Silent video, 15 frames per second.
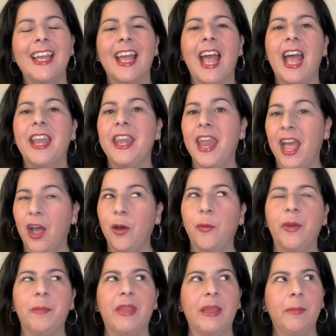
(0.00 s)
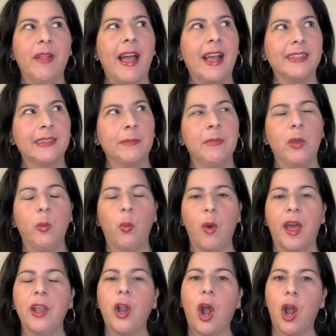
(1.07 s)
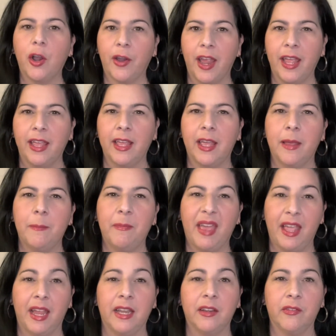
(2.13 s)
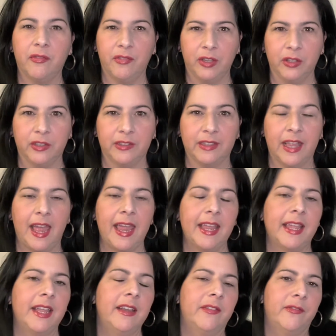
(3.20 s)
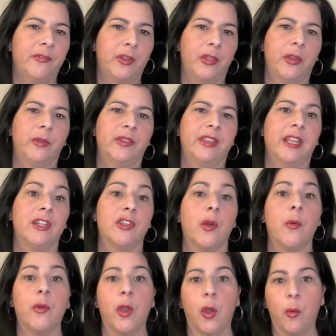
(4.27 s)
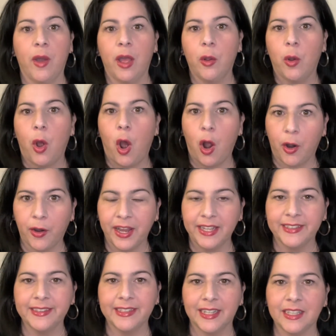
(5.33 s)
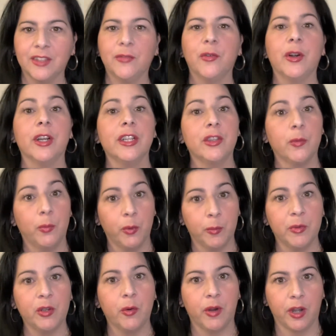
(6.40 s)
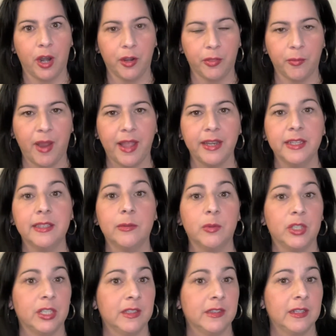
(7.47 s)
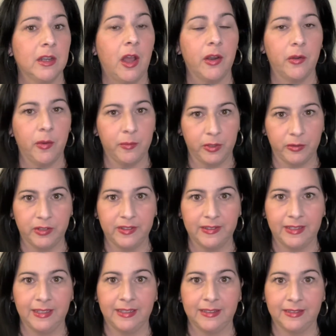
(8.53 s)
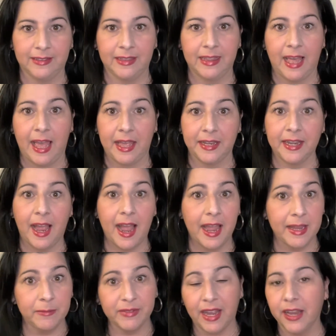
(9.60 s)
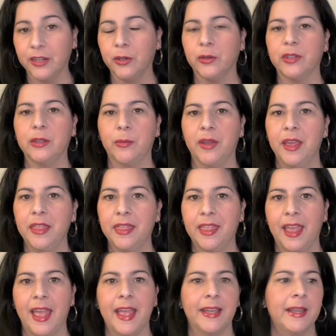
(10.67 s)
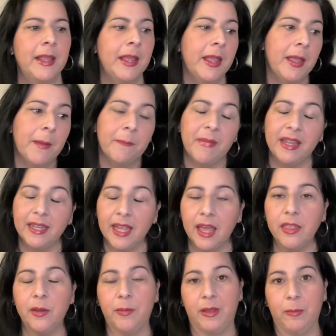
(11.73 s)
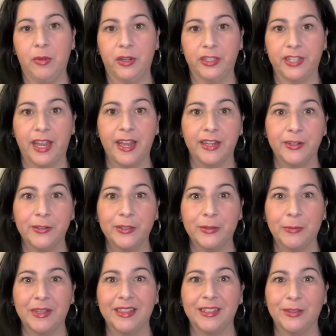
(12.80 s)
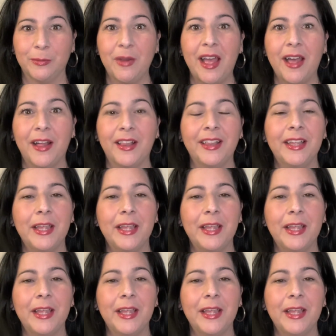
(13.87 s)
Now, when people ask me what RA pain feels like, and for those that don't know what RA stands for, it's rheumatoid arthritis, which is an autoimmune disease that I am diagnosed with and many other people are diagnosed with as well.